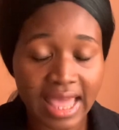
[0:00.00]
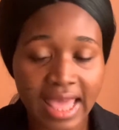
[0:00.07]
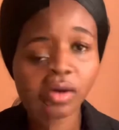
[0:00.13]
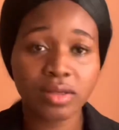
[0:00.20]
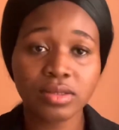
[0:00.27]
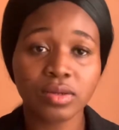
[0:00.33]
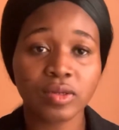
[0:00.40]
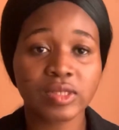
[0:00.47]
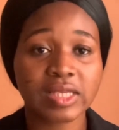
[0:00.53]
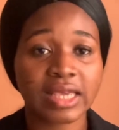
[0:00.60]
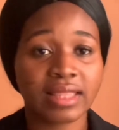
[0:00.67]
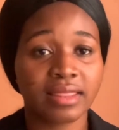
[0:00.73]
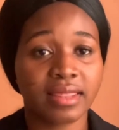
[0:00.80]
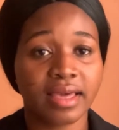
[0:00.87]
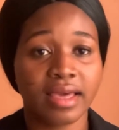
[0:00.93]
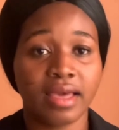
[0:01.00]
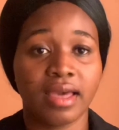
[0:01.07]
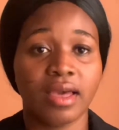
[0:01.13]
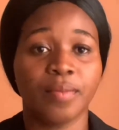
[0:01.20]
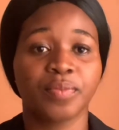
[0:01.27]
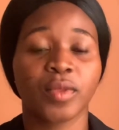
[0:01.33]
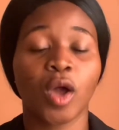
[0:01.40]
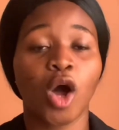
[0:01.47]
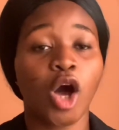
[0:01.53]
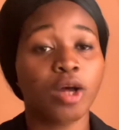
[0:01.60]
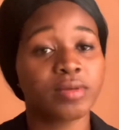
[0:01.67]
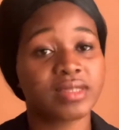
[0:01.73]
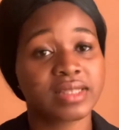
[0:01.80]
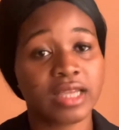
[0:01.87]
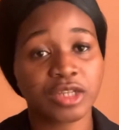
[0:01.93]
also take the
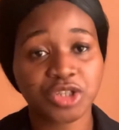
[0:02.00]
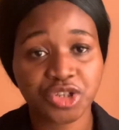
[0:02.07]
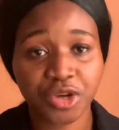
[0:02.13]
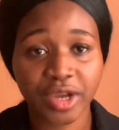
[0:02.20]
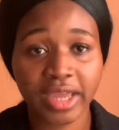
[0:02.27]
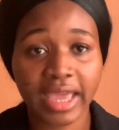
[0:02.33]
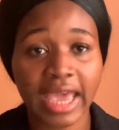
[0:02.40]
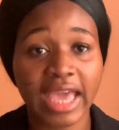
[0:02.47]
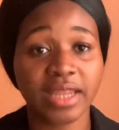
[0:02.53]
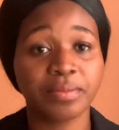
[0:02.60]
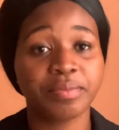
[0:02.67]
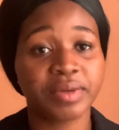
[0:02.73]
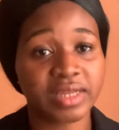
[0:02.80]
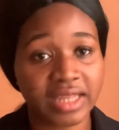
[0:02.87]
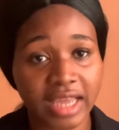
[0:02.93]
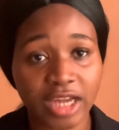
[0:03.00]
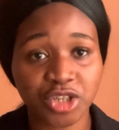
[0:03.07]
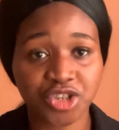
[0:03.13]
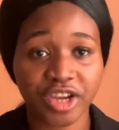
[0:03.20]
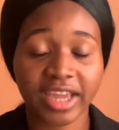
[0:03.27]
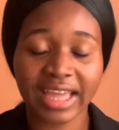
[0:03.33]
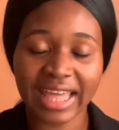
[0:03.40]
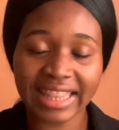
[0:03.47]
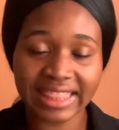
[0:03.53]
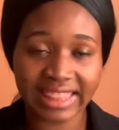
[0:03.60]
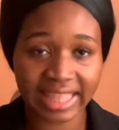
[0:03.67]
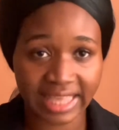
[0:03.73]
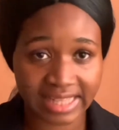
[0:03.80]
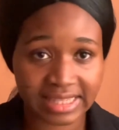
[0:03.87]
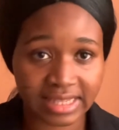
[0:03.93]
obstetric and pediatric
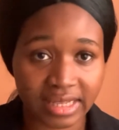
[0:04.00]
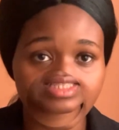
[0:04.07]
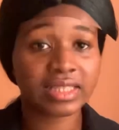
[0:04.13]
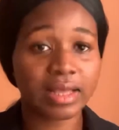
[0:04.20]
nursing.